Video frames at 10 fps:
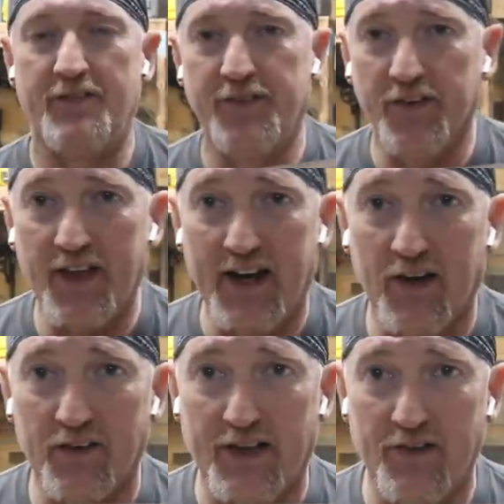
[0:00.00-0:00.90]
I filled that
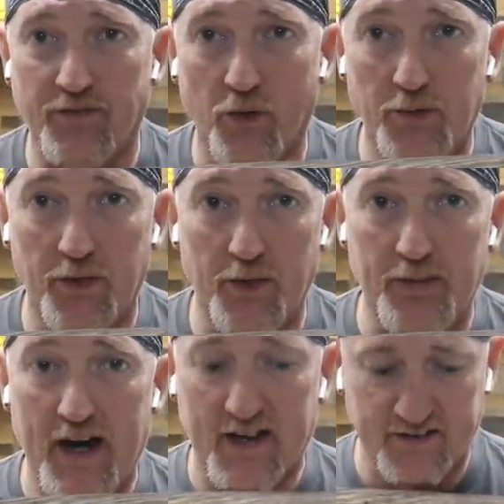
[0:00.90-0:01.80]
air, that void with
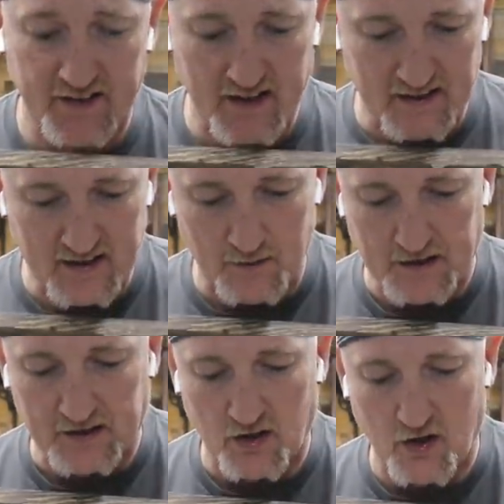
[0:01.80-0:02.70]
epoxy, and now I'm
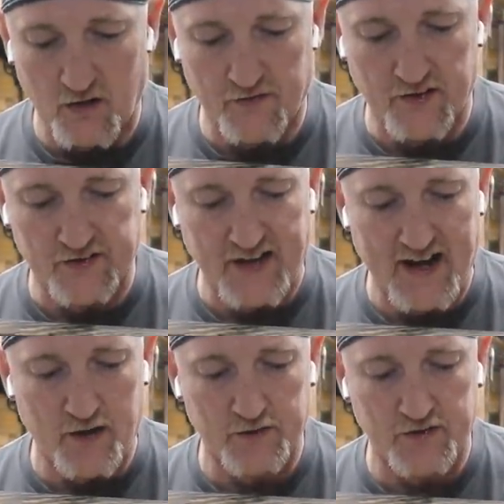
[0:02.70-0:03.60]
gonna carve this
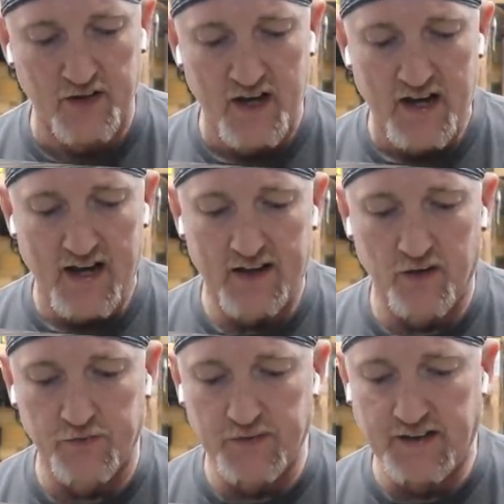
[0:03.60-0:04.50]
out and
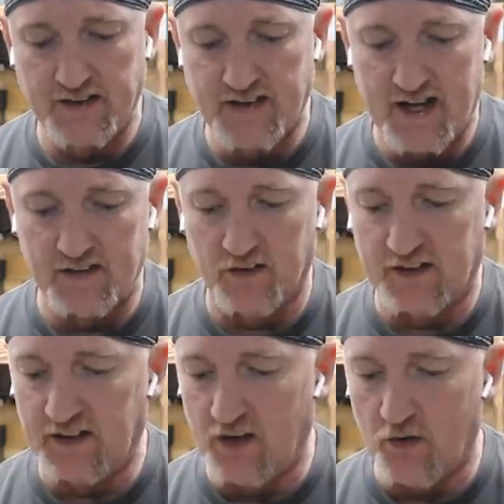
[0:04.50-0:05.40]
hopefully get that
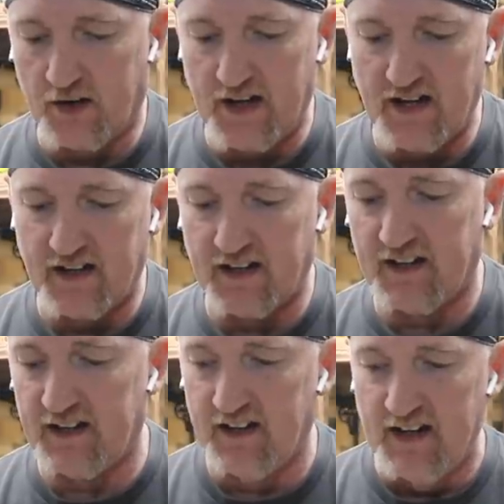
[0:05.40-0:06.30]
looking okay
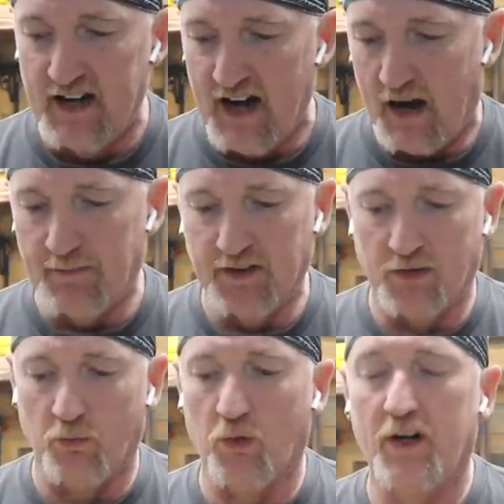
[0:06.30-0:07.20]
again. I'm a
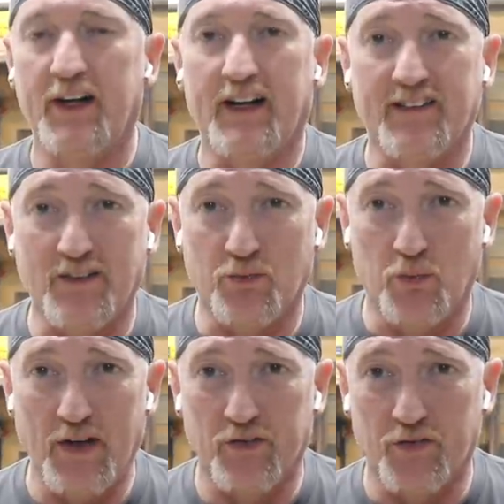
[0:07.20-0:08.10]
little worried because these
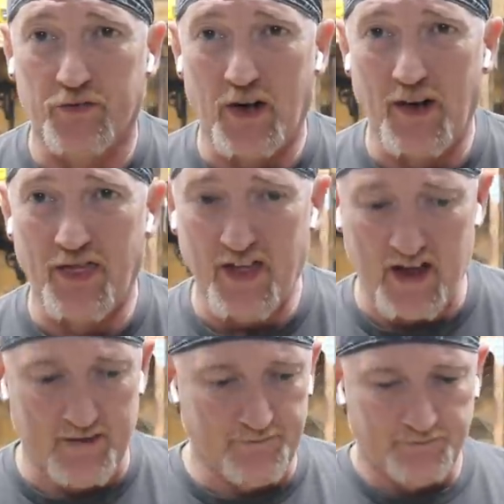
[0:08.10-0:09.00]
rails are very
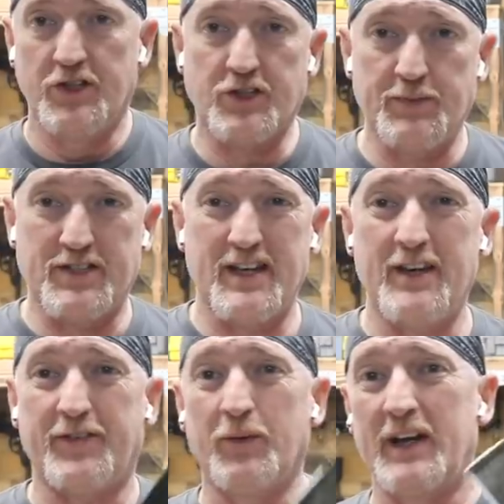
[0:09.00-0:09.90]
thin. Just to be
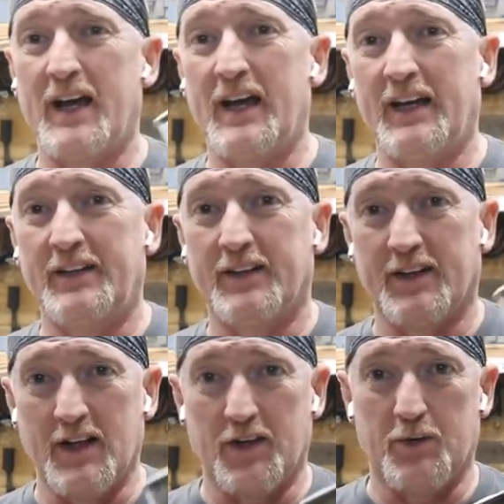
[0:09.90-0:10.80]
safe, I went ahead and did
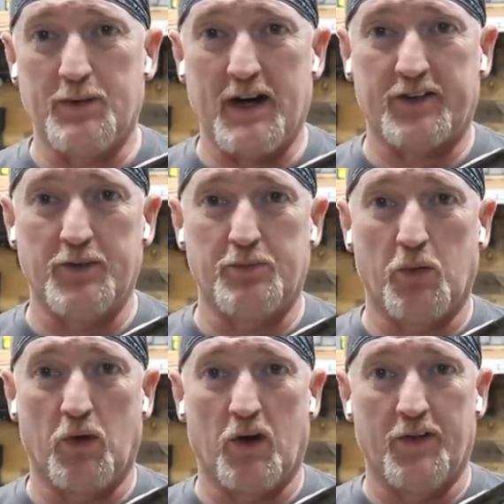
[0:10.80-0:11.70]
another epoxy
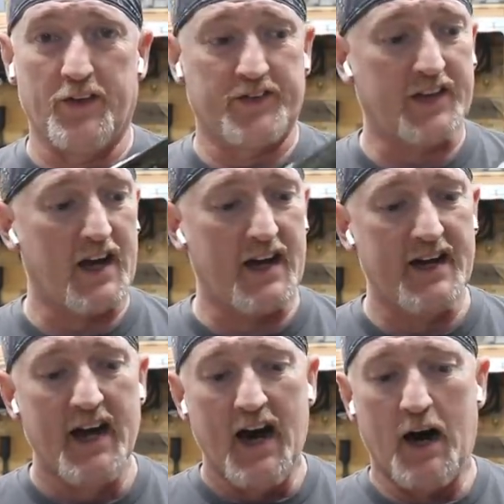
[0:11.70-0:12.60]
pour on this
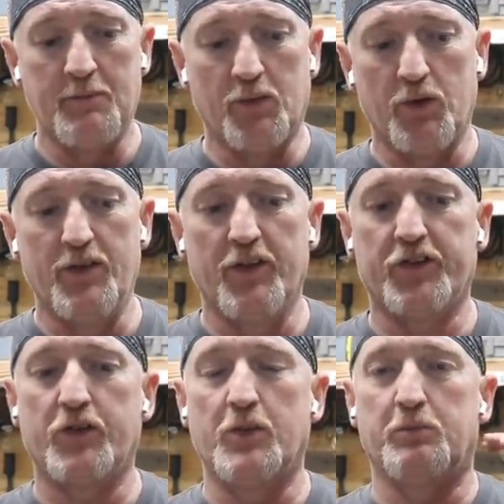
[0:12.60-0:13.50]
guy. I'm gonna run
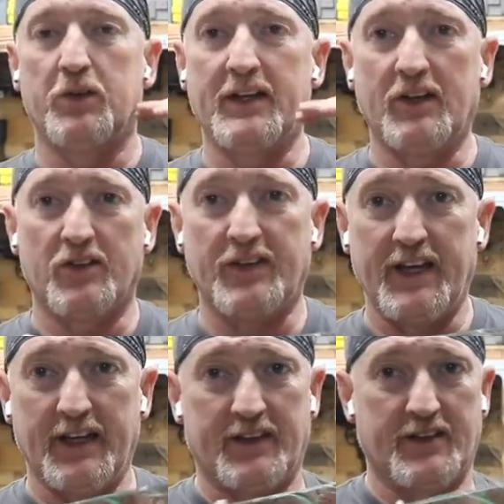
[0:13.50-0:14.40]
this through the planer,
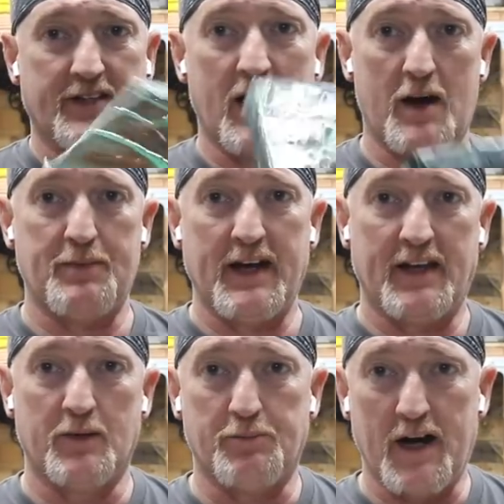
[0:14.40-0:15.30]
take the top
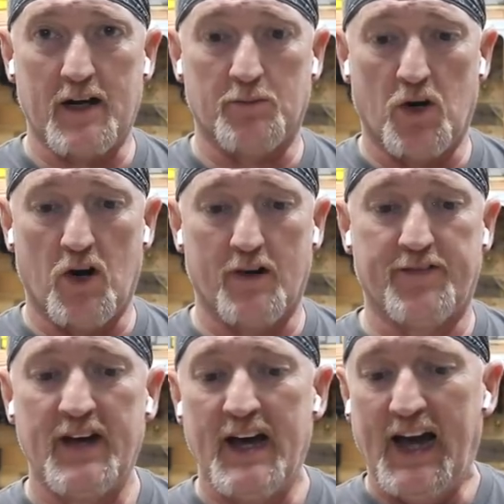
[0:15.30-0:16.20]
and the bottom
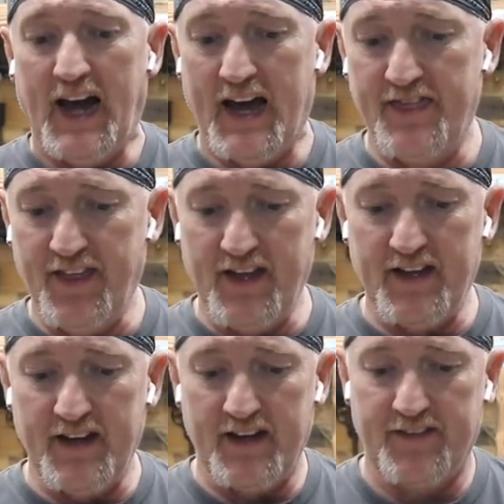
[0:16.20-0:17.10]
off, and
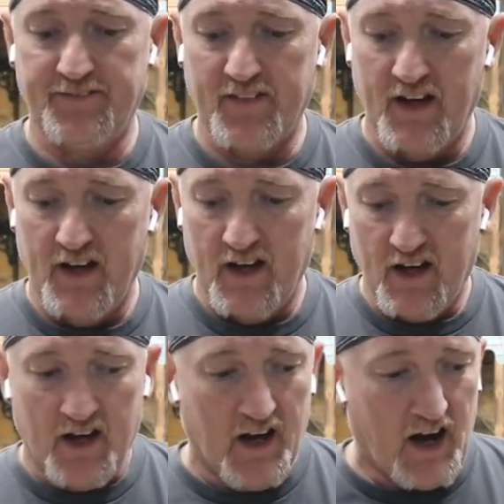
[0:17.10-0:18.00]
then
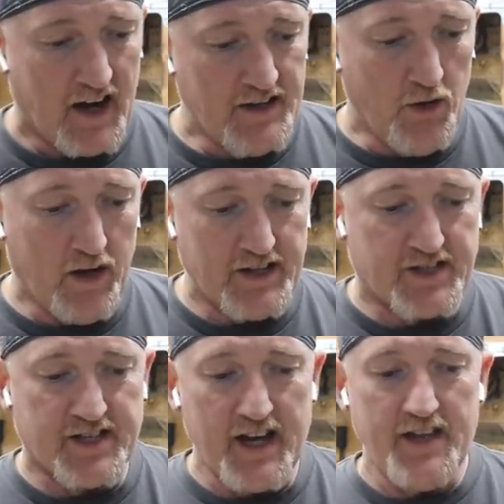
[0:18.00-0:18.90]
I know I
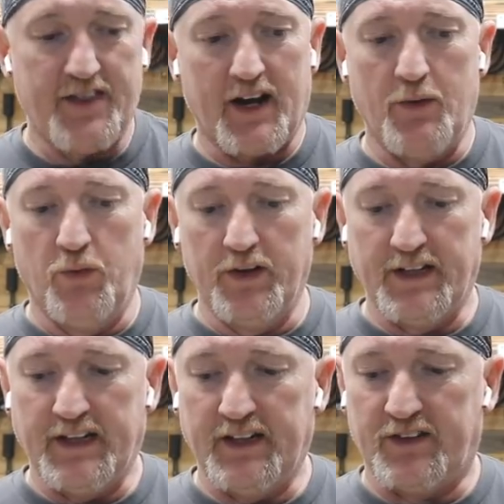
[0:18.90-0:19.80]
said that I really
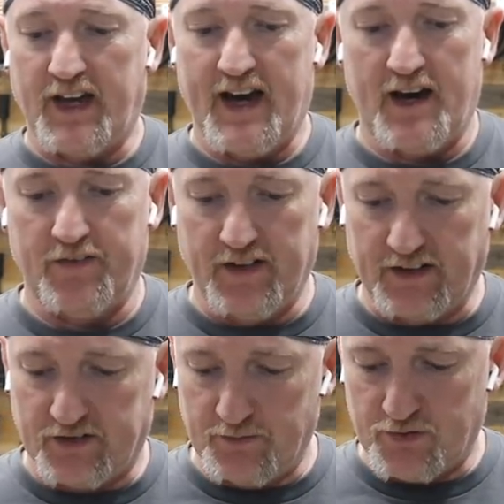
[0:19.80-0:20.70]
need to have
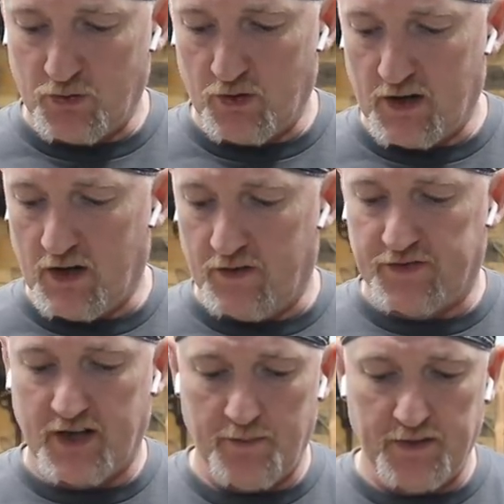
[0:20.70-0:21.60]
like some sort of
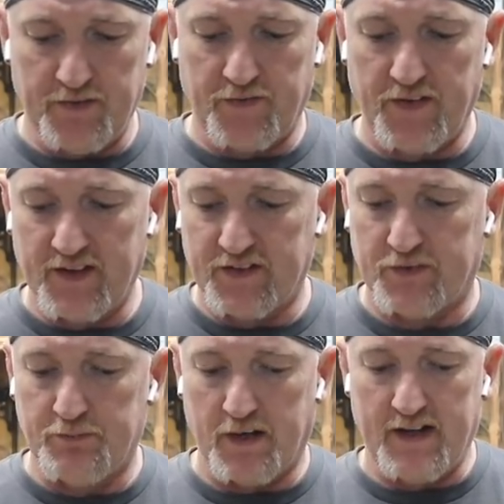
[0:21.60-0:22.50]
template for
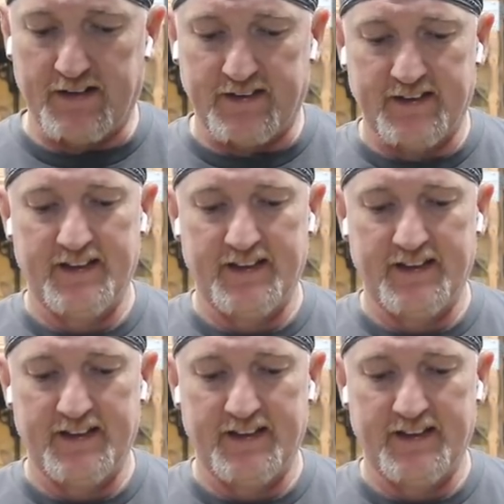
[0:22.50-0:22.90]
this, but